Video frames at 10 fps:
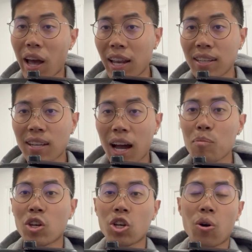anytime
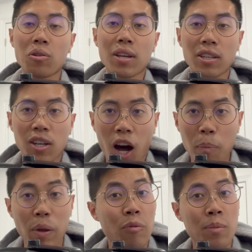the code that you
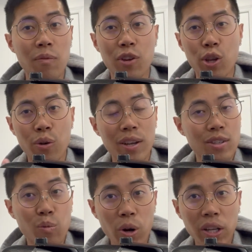copied from the video
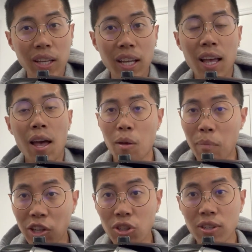isn't working,
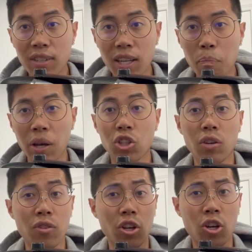make sure to take a picture
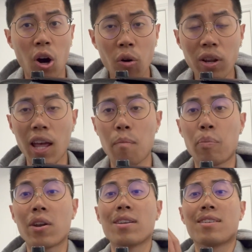of the code and
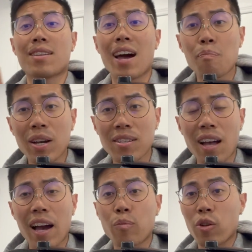put it side by
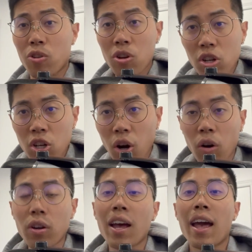side with your
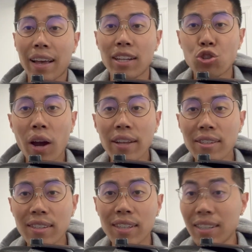code and try to
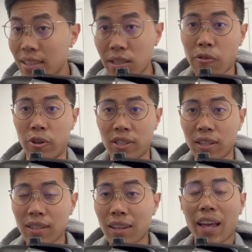see the
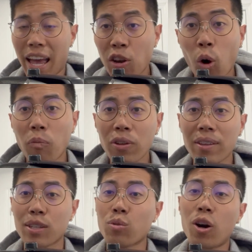differences. And hopefully
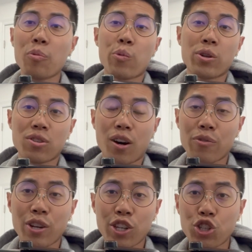this will help you resolve
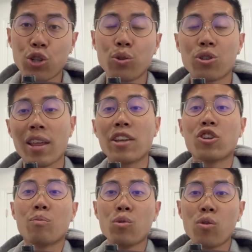your issue so that you
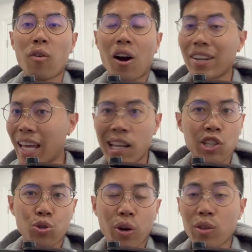can move on and
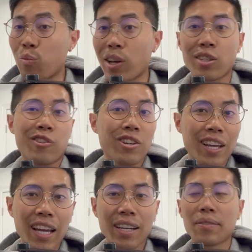enjoy the rest of your
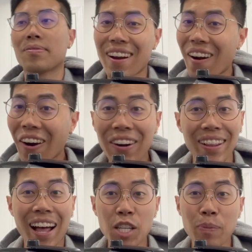day. All right,
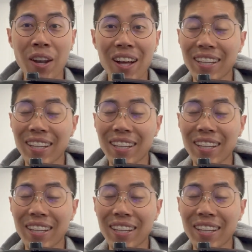last but not